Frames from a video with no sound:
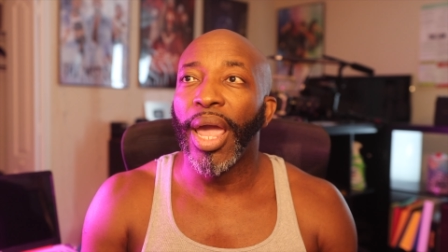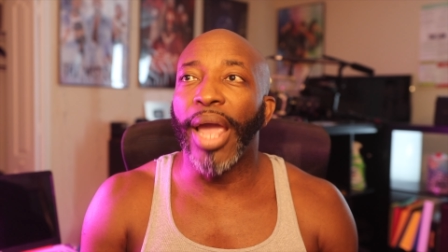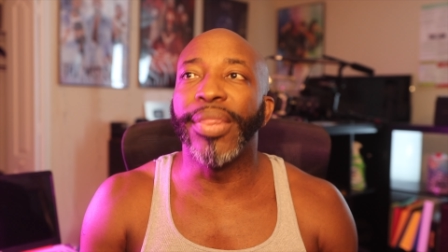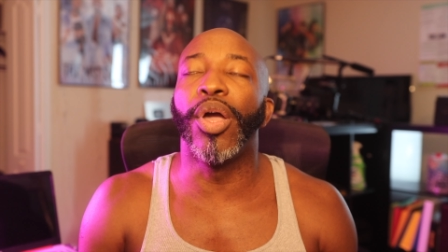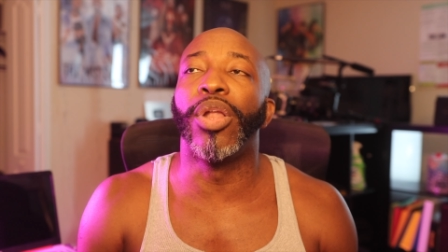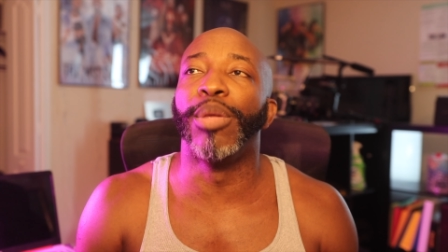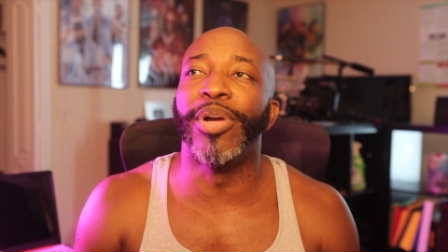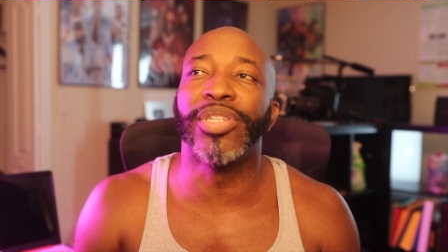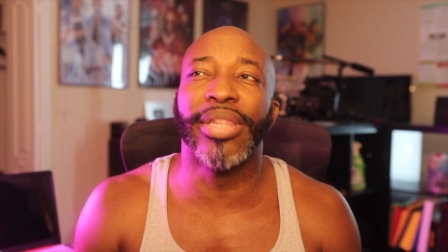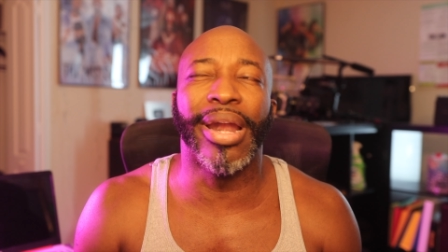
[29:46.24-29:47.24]
And the only
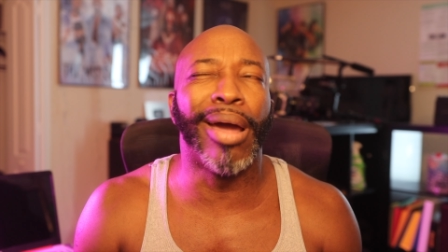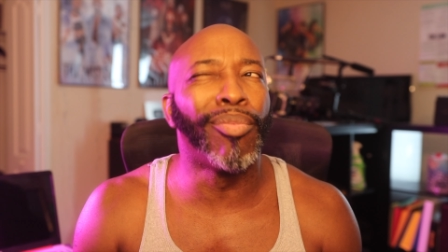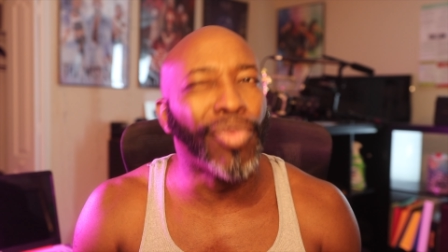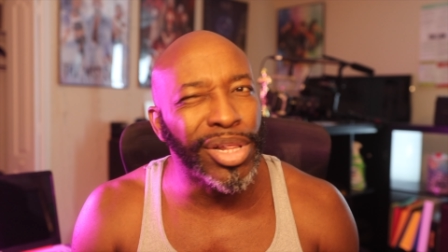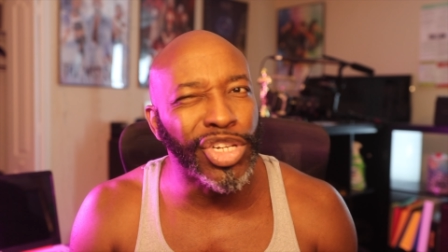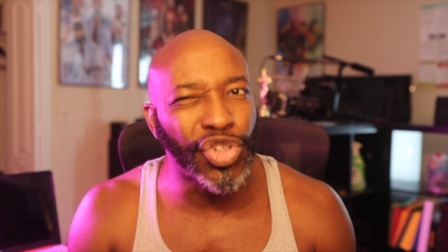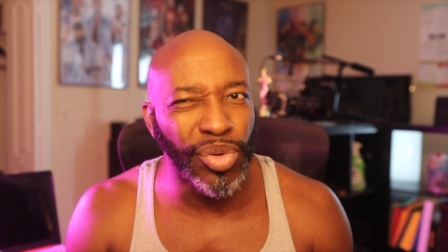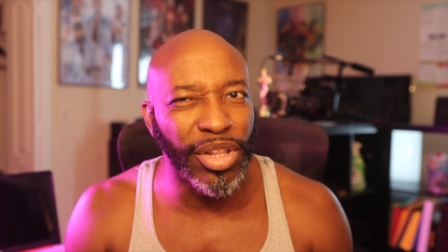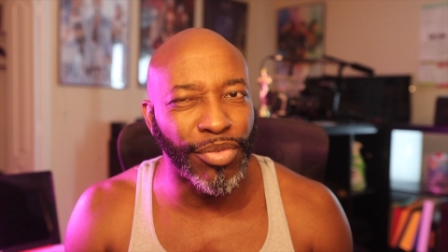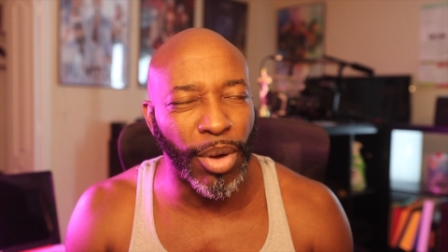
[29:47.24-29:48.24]
person that I'm really
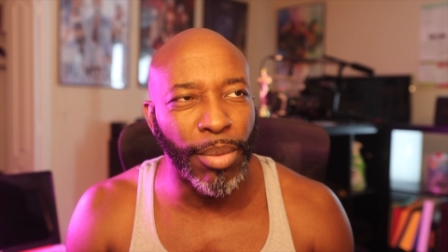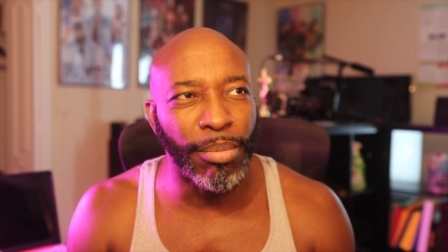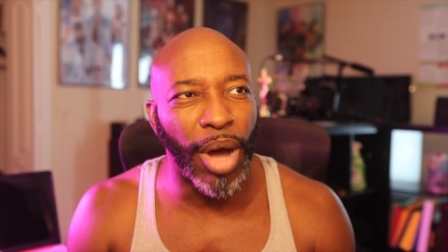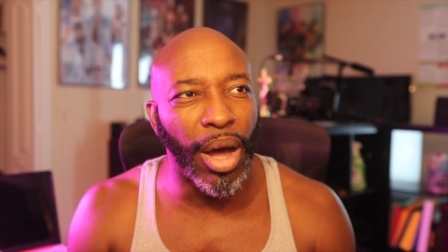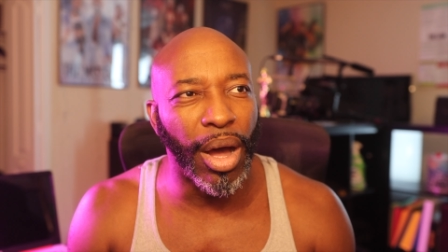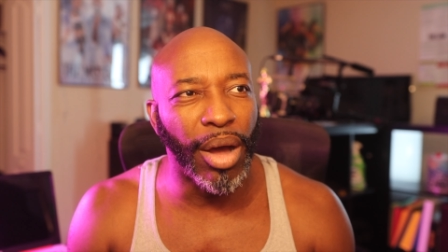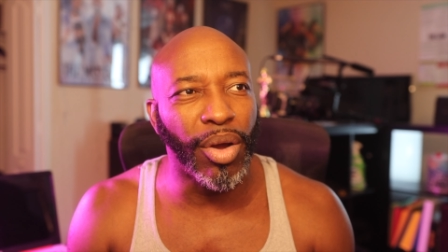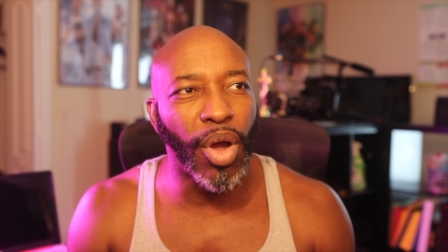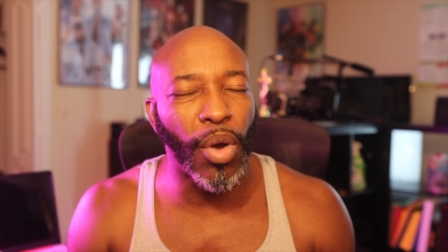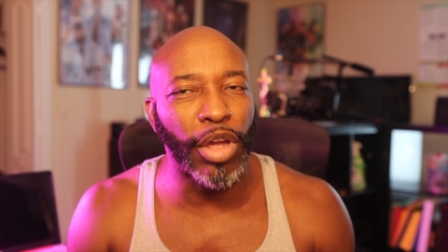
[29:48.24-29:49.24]
truly
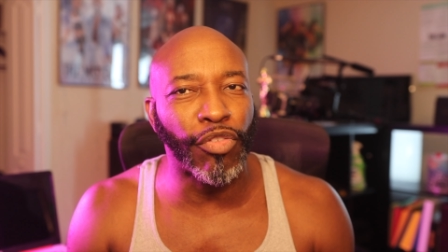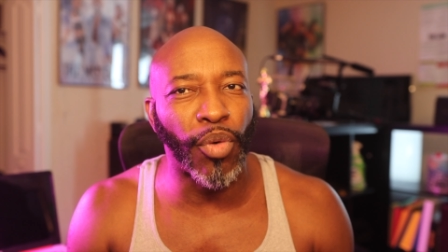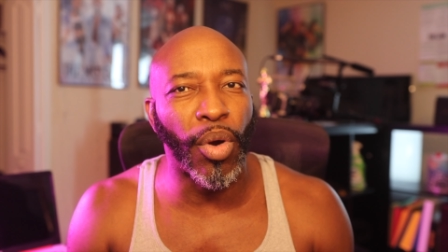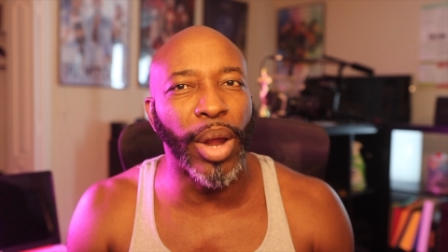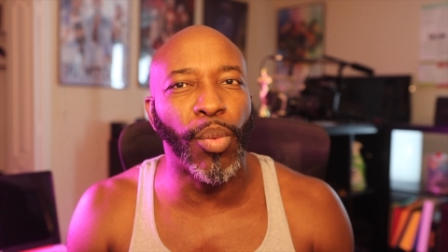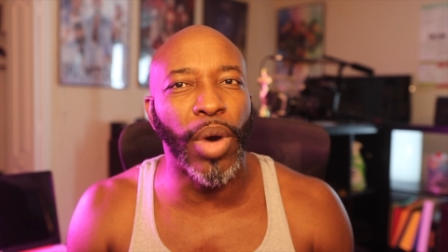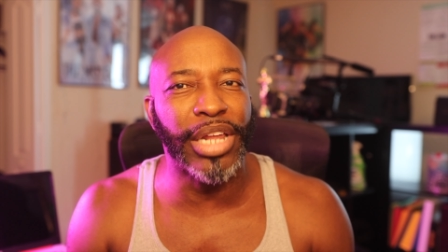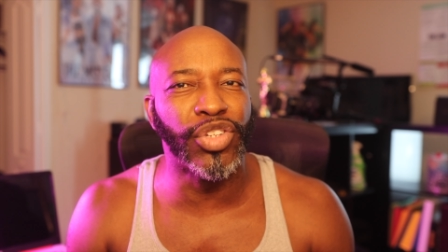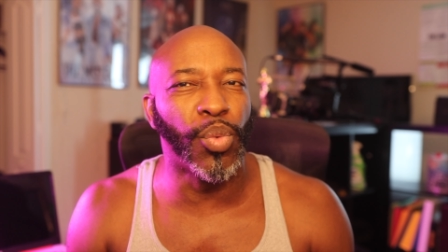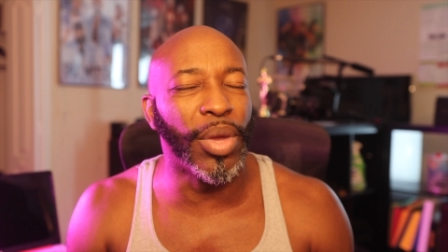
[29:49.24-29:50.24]
going for and
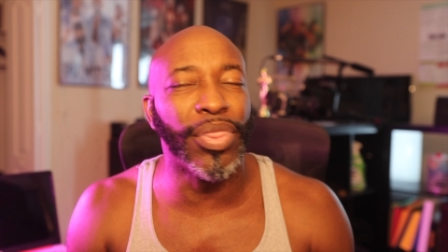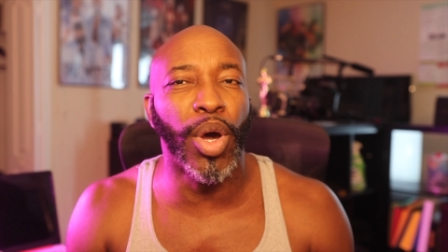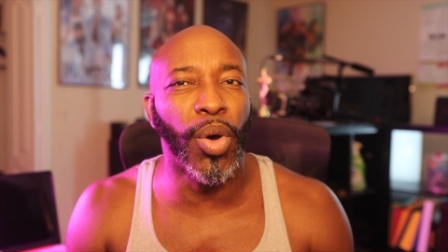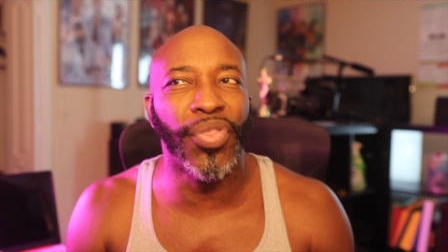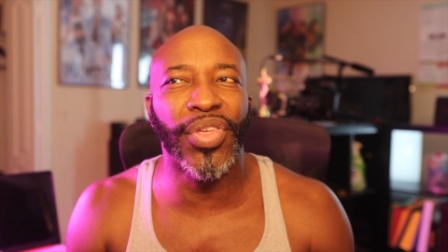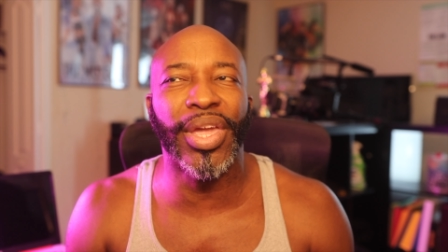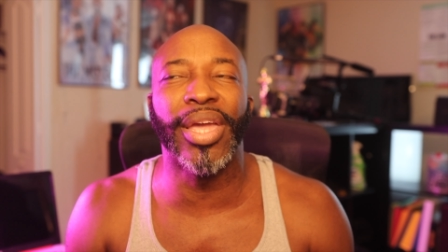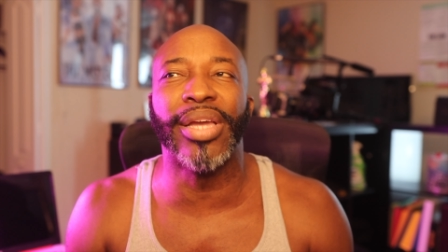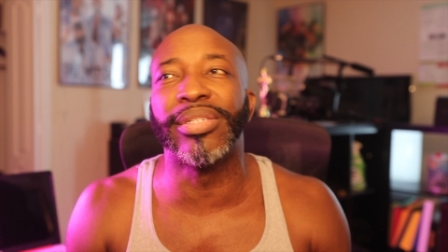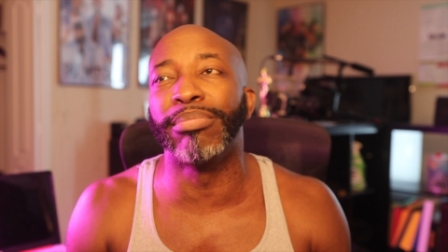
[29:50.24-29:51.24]
wanting to win the whole
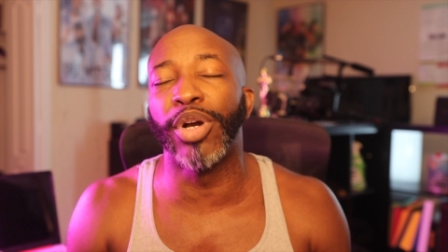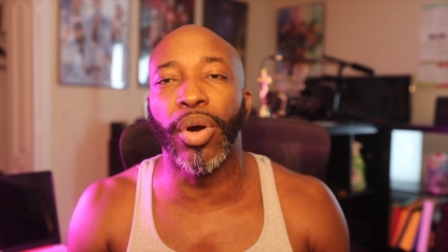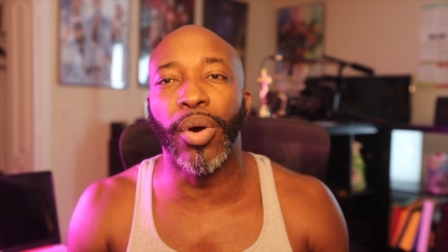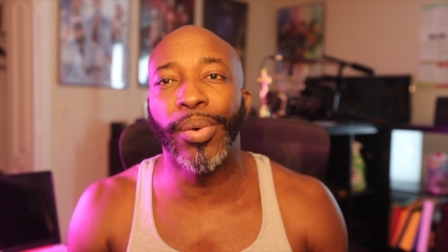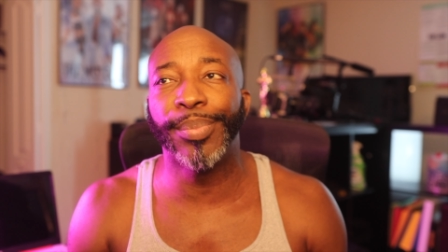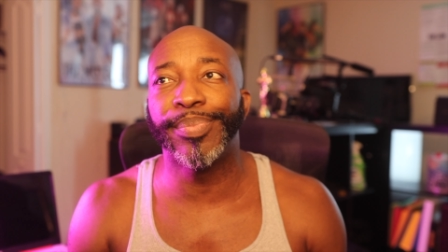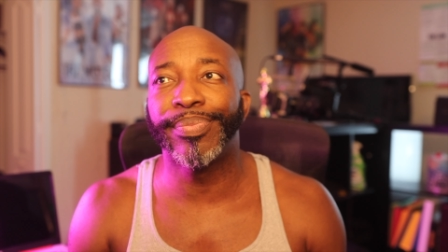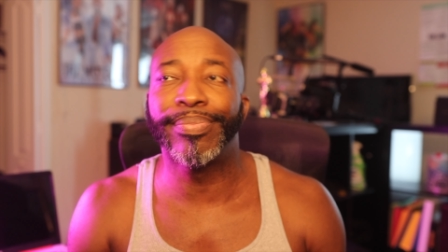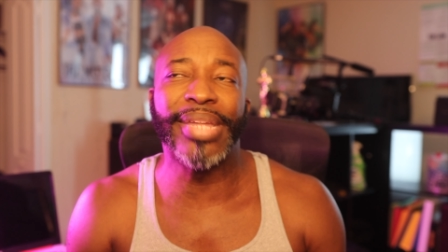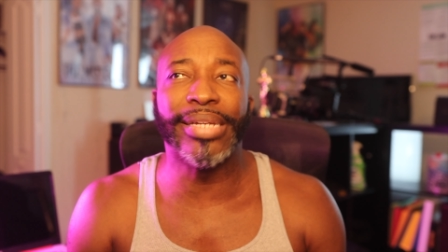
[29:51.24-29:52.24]
thing is McCole.
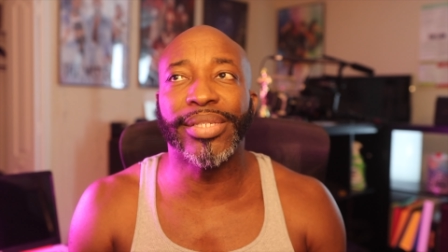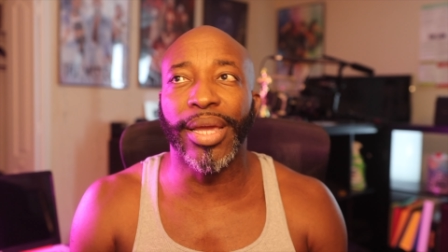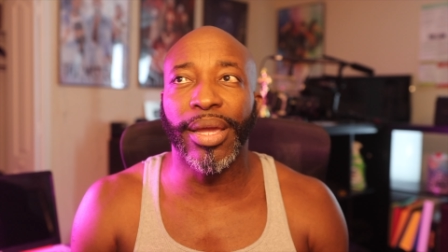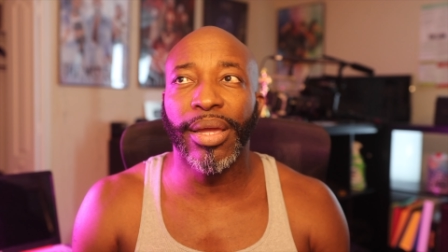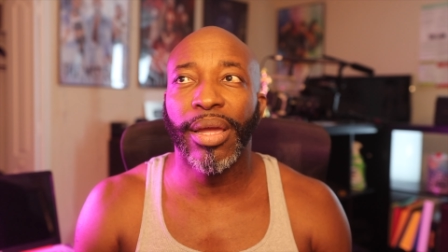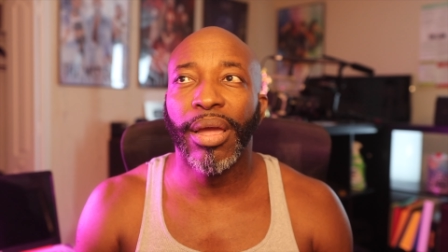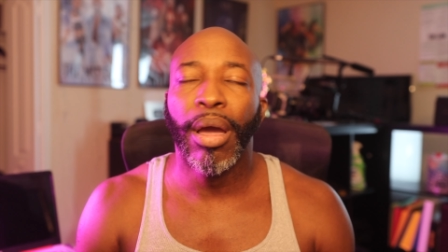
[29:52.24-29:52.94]
That's it.